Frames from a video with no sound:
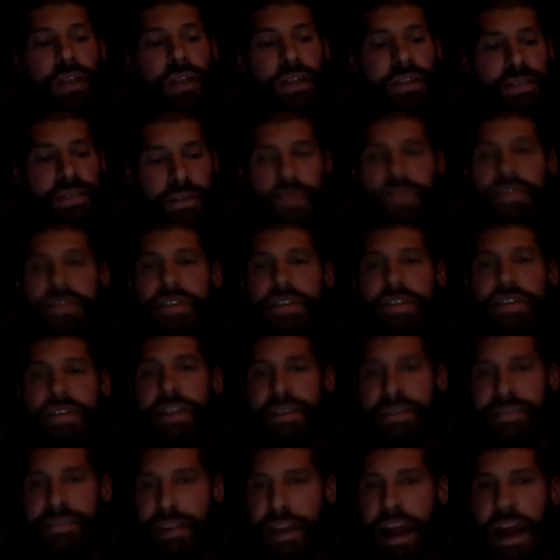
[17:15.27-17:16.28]
and it was
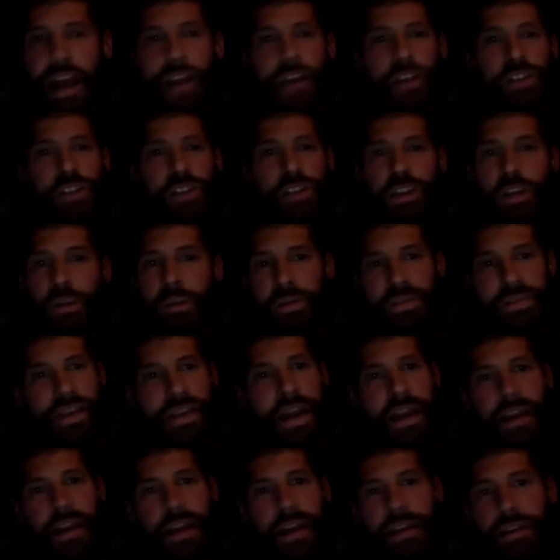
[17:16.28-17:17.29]
it's the iron sharpens
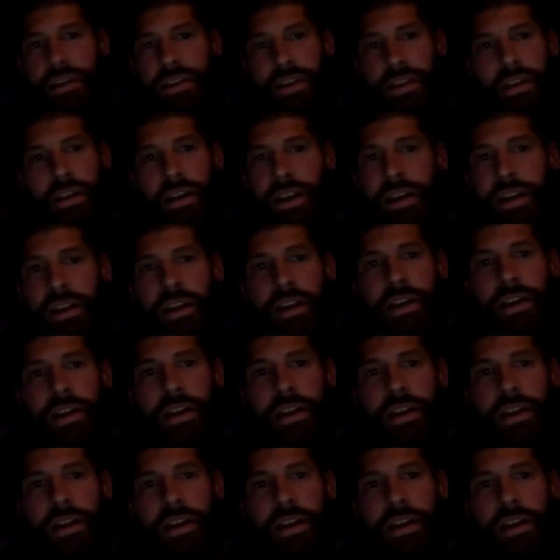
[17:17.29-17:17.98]
iron theory